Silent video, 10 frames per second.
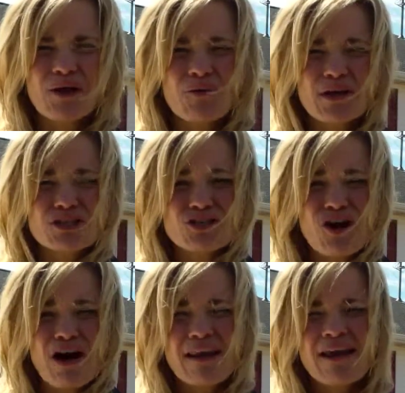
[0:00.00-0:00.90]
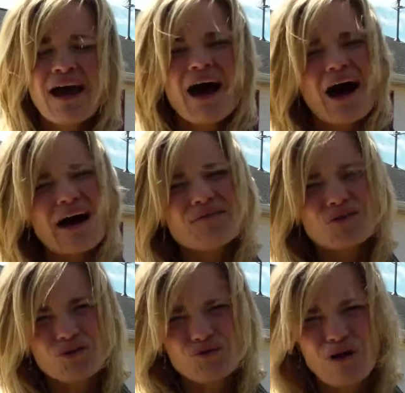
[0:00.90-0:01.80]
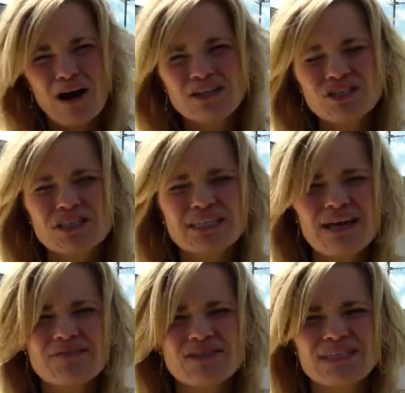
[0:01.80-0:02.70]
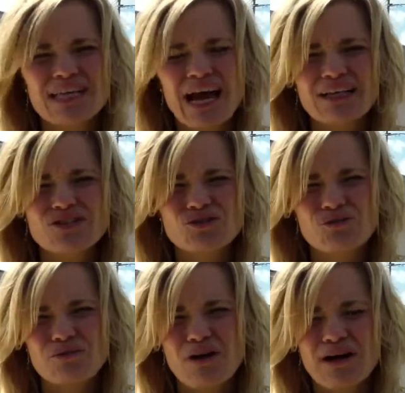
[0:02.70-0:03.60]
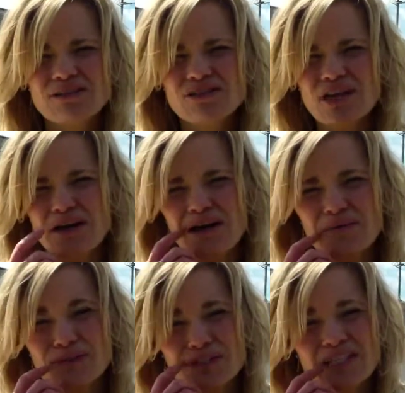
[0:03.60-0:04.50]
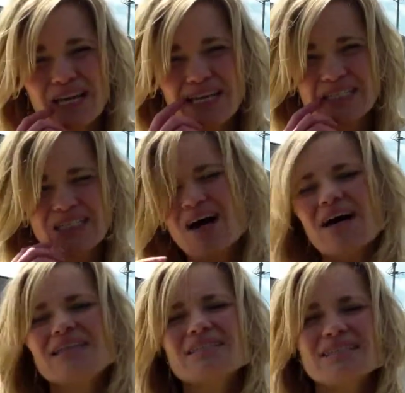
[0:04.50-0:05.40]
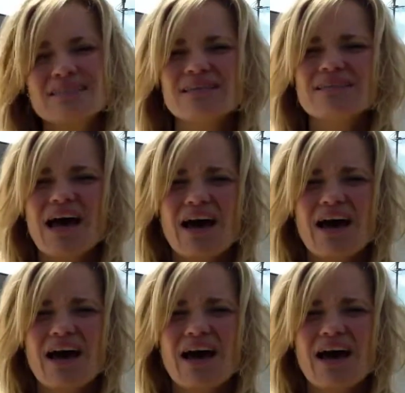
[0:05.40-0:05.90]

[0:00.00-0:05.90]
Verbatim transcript: a quick shot of the garage. It does have a detached garage, which is a nice size, and it does